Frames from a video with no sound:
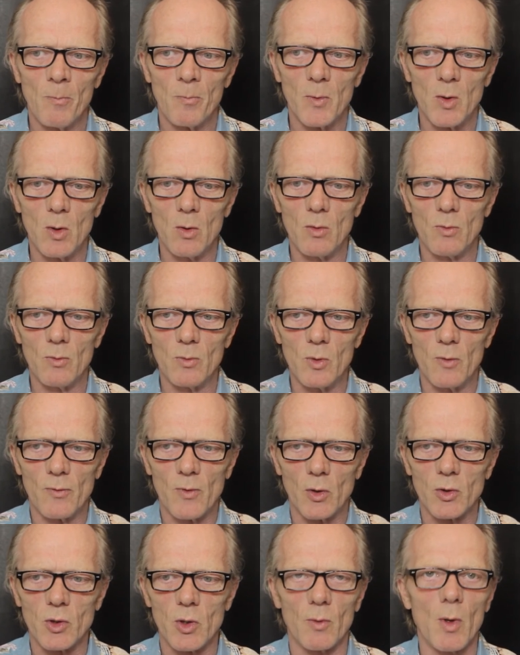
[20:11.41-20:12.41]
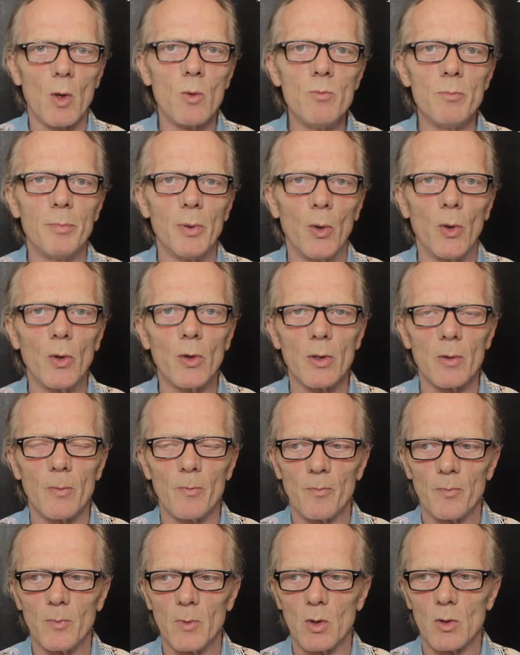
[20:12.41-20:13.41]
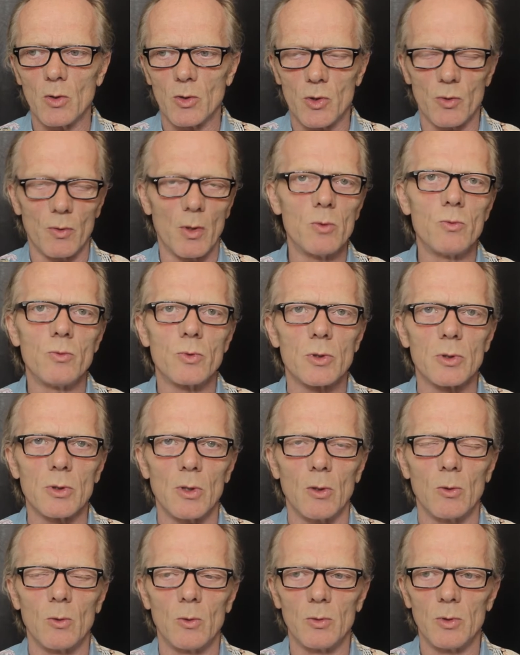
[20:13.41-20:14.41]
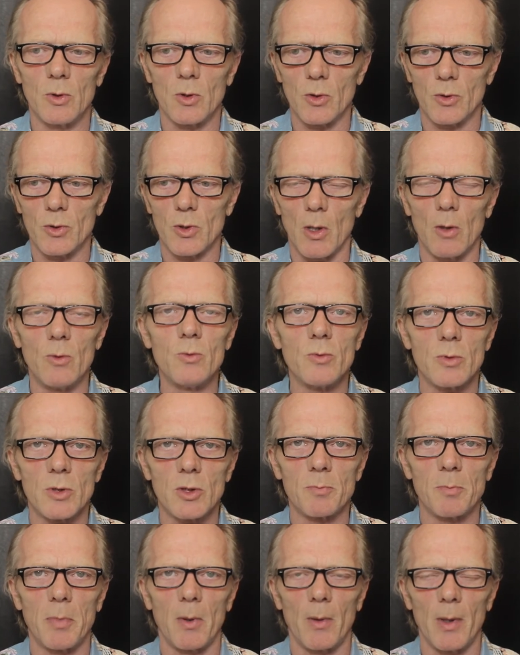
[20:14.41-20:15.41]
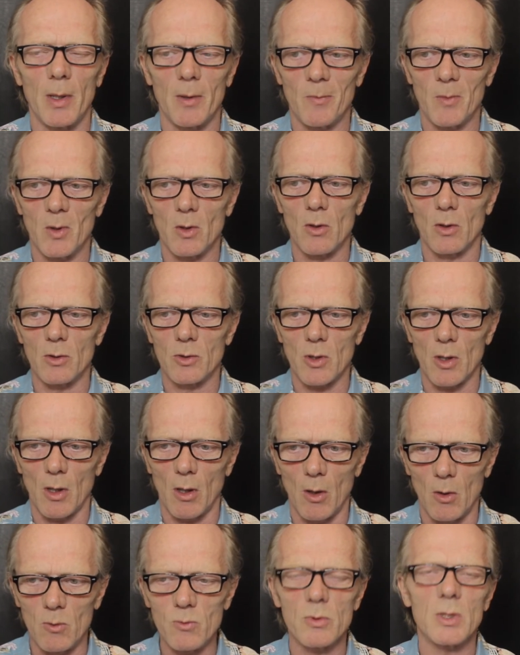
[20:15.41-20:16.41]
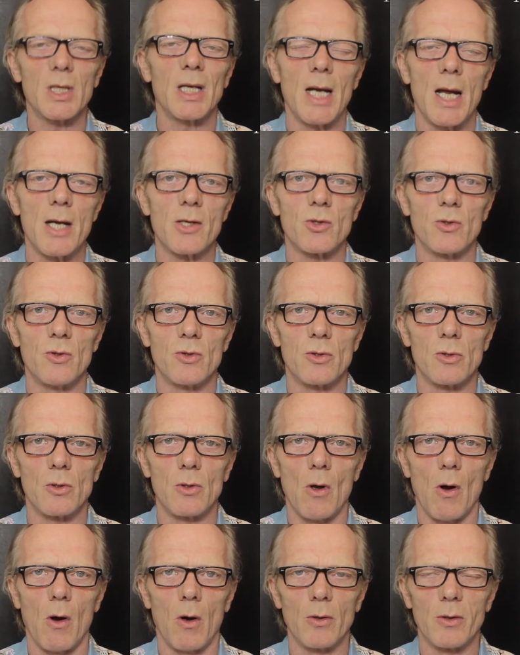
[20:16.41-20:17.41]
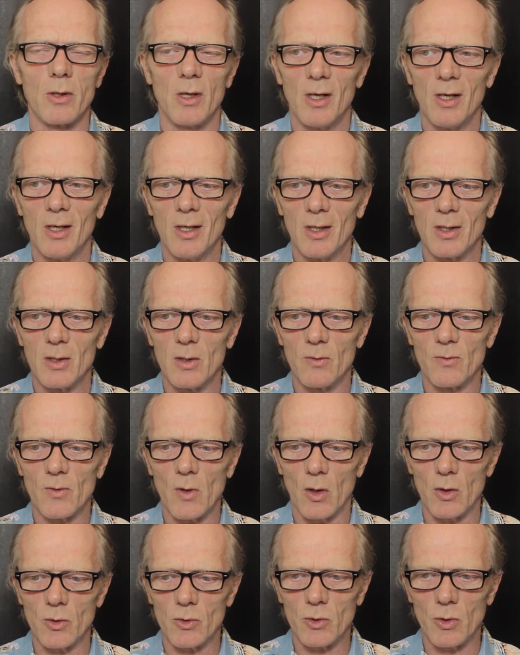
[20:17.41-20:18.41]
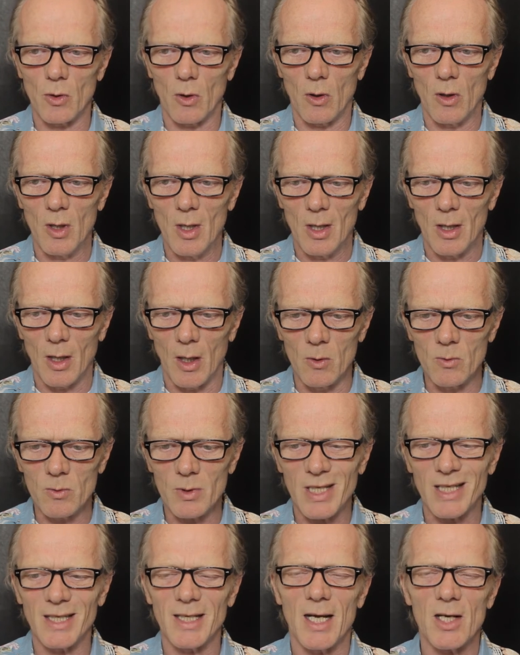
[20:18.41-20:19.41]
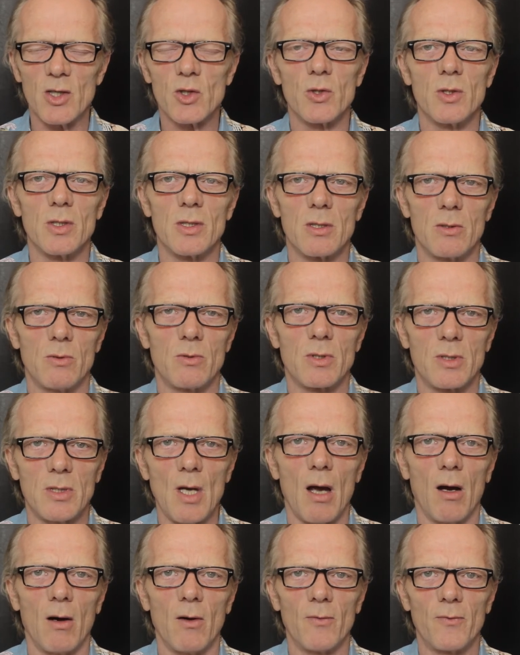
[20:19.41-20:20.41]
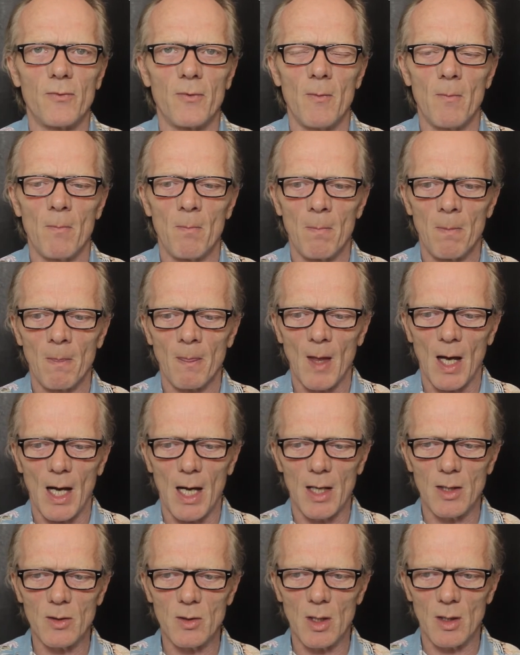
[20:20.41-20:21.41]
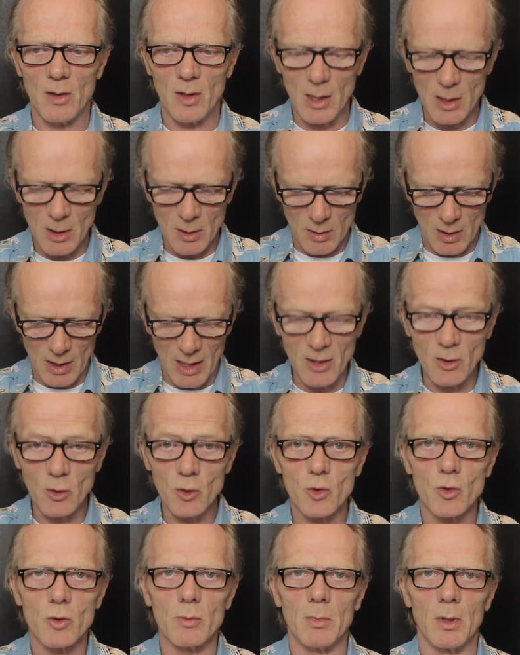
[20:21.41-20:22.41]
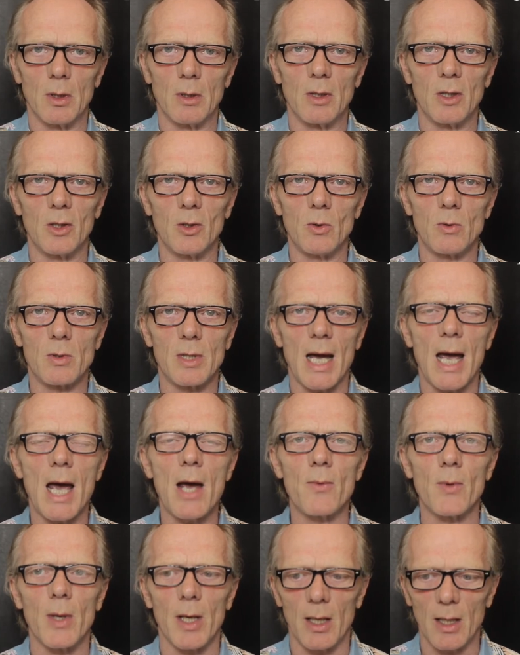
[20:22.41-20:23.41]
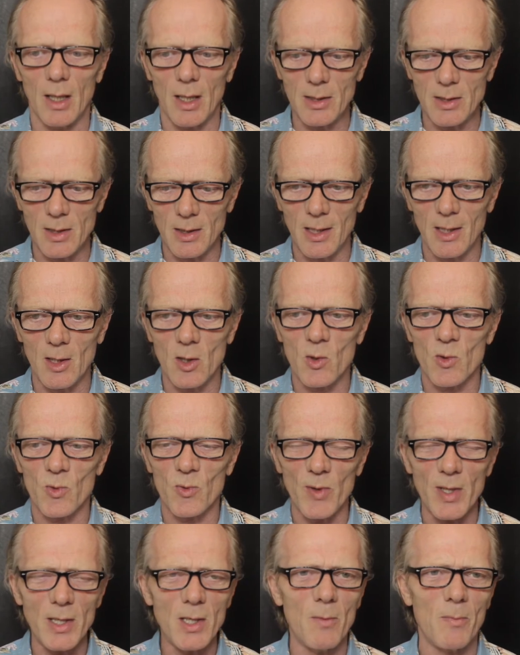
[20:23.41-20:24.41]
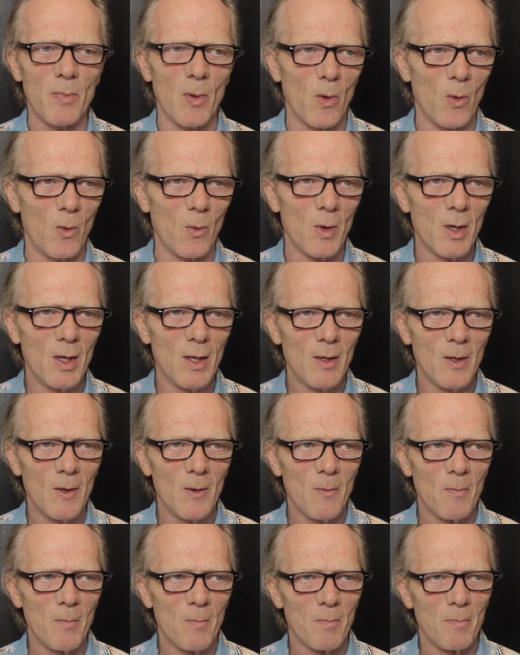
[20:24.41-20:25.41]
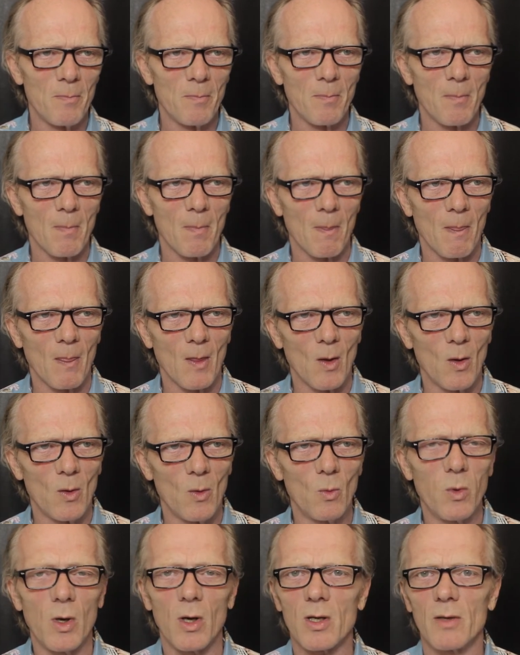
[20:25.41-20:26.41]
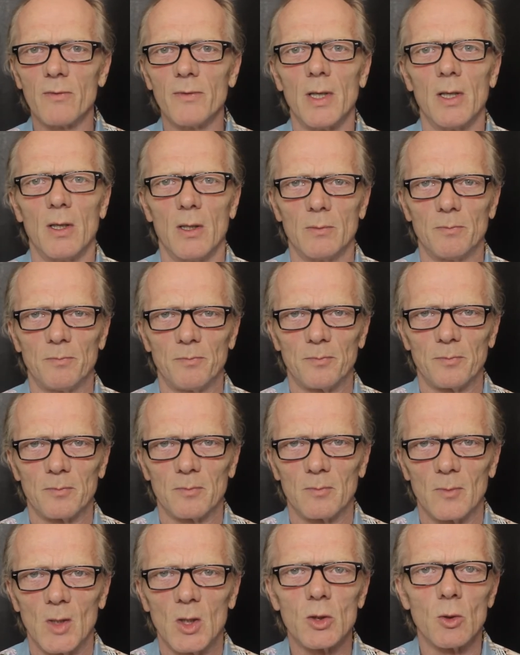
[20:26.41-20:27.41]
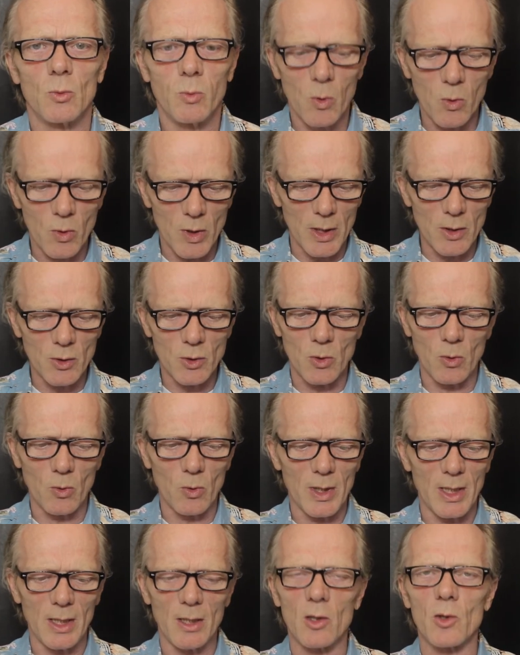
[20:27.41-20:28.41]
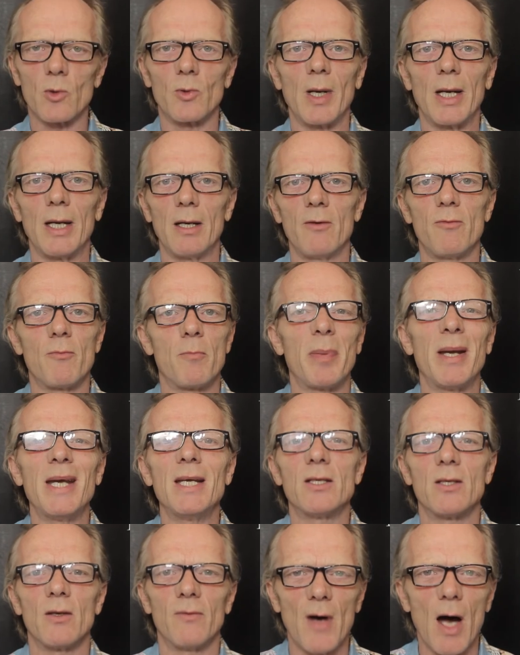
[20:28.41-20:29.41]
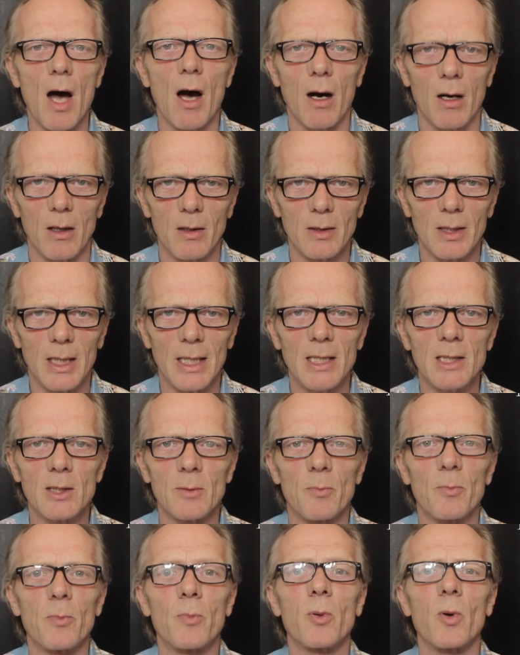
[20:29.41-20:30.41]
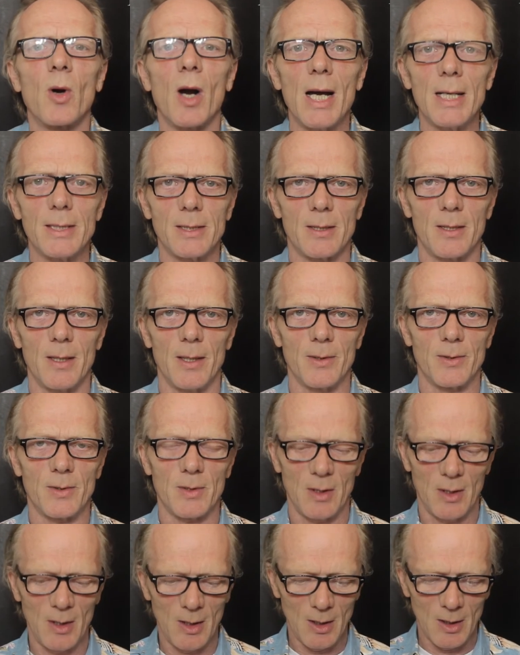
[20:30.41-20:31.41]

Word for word: You, you've got your own book, you've got your own soul, you've got your own spirit, you've got your own connection to God, you've got your own connection to self. And this instrument that you carry is an incredible work of art. It's a walking, talking, creative piece of art, and it's priceless.